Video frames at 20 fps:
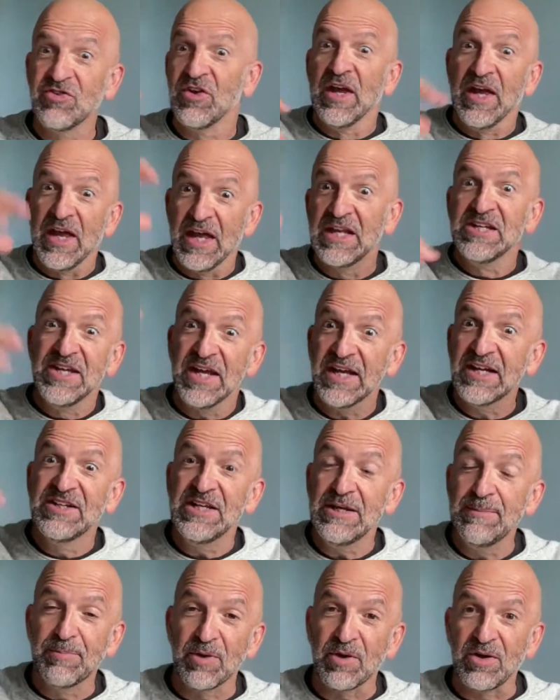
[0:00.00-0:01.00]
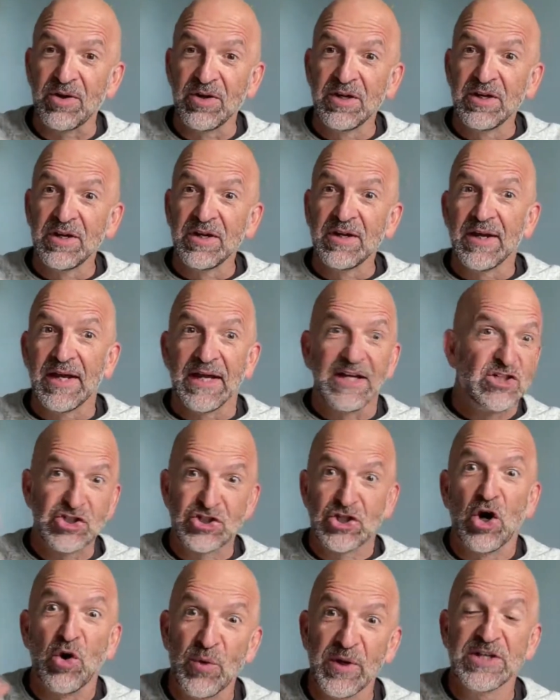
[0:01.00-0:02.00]
and dig deeper and
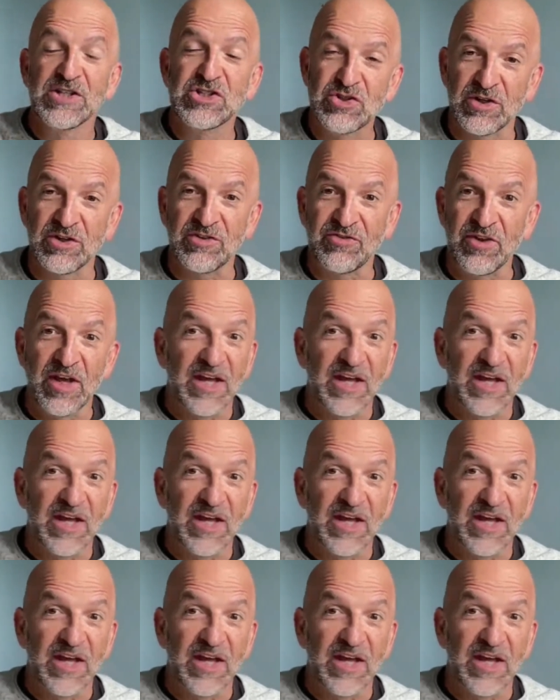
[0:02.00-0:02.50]
show interest. And if